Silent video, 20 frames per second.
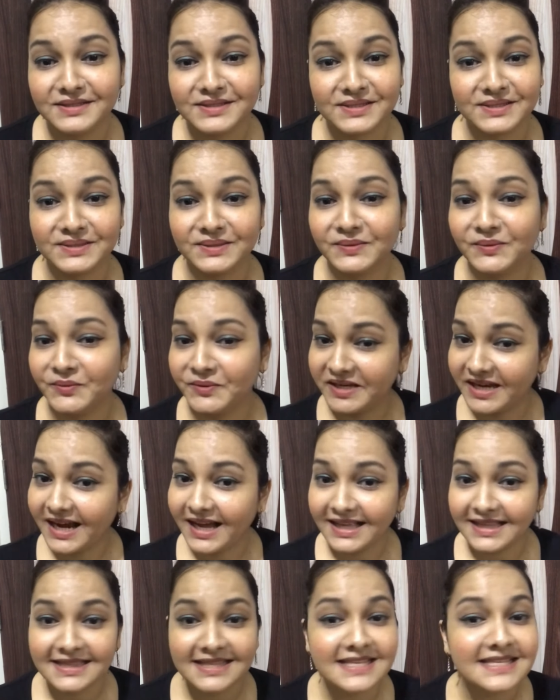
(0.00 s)
So yeah,
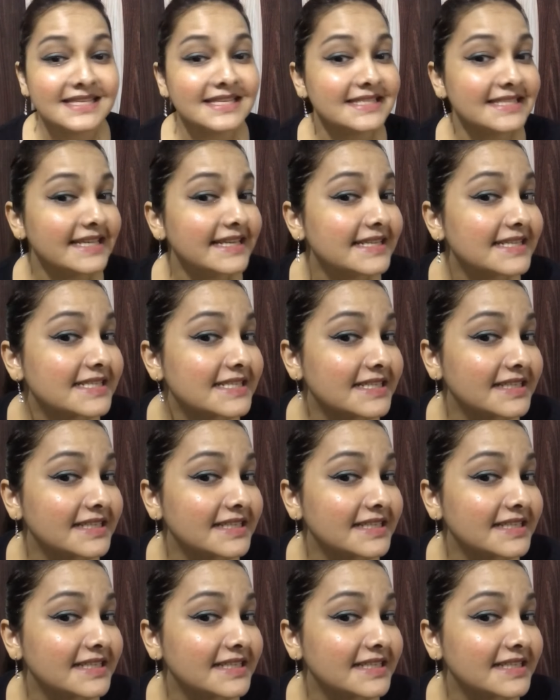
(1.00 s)
this is it.